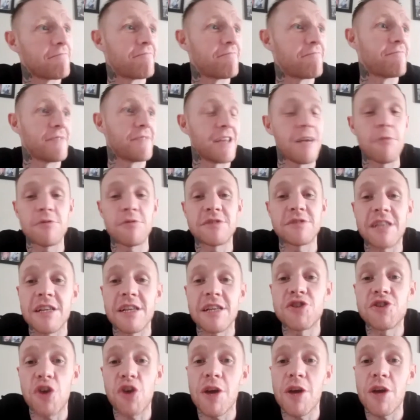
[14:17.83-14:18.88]
It was an
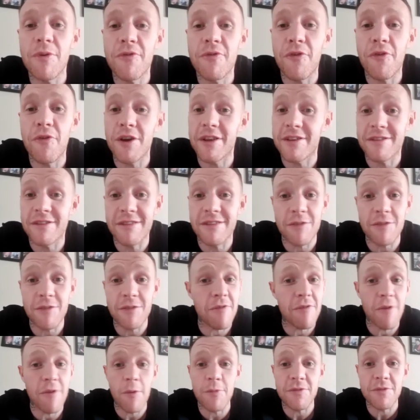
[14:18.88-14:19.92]
enjoyable fight. That's what
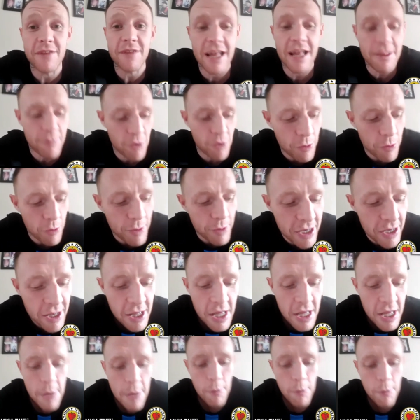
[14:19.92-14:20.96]
everyone was saying to me, you know what I mean?
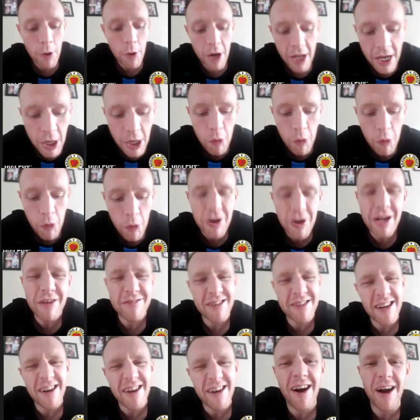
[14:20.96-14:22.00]
When I got out of the ring, I was
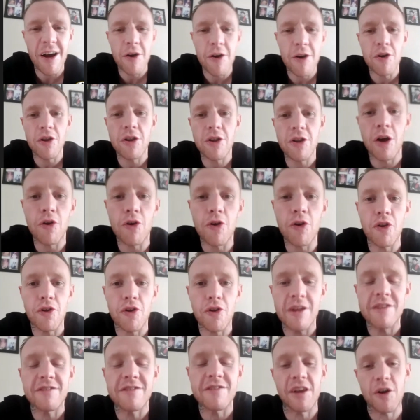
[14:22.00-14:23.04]
like, I could have done
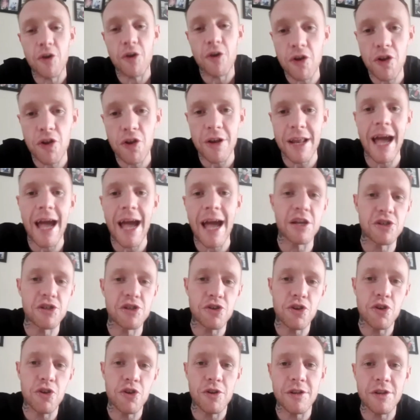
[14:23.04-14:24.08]
this and I could have done that and I
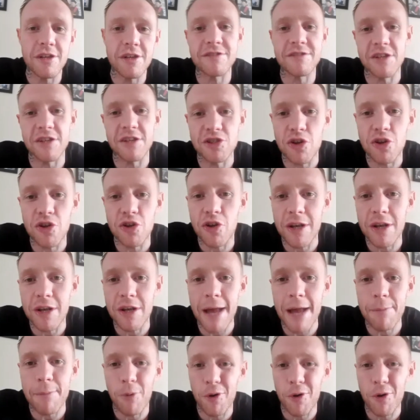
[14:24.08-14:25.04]
should have done this and I should have done that.